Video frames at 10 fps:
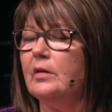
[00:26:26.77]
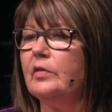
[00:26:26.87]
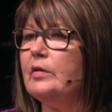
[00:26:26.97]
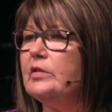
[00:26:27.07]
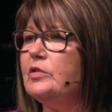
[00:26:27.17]

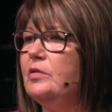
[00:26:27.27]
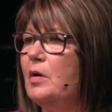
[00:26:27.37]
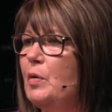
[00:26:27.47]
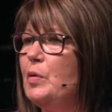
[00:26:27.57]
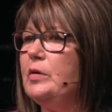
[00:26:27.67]
There is
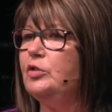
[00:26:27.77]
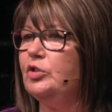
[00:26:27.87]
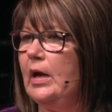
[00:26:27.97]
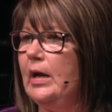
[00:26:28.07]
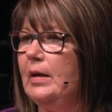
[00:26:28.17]
no
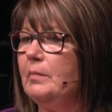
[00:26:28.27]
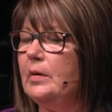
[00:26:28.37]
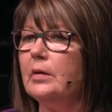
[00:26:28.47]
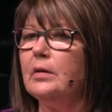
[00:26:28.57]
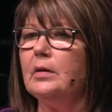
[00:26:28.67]

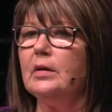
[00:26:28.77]
shame